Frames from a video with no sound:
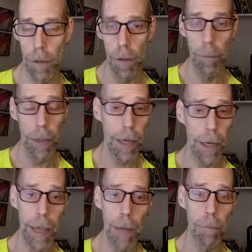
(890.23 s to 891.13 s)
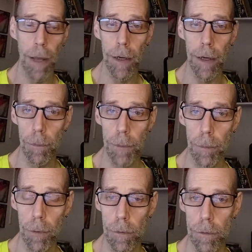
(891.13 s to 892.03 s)
meaning I can't block other
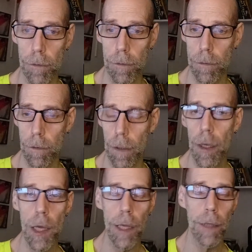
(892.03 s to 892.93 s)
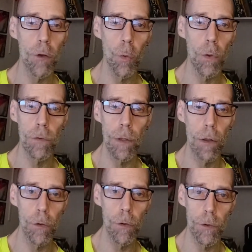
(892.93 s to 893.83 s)
people, into a
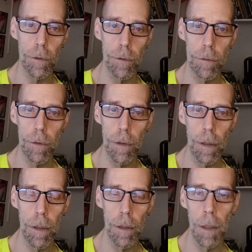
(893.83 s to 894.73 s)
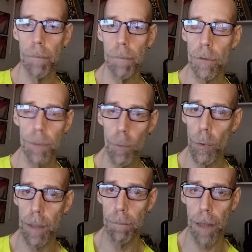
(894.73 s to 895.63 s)
solution because people
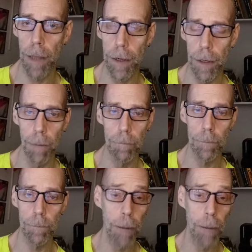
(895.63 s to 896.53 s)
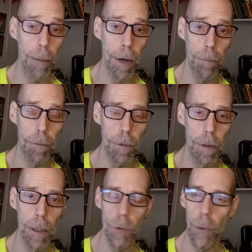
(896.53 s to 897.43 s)
keep popping up.
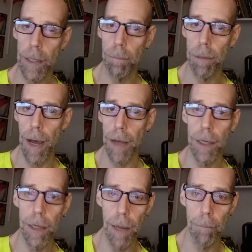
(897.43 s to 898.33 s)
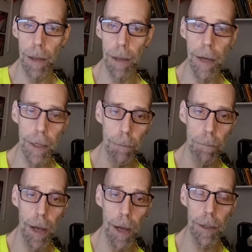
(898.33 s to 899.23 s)
Do I keep blocking and blocking and
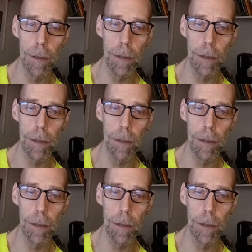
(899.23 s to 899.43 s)
blocking?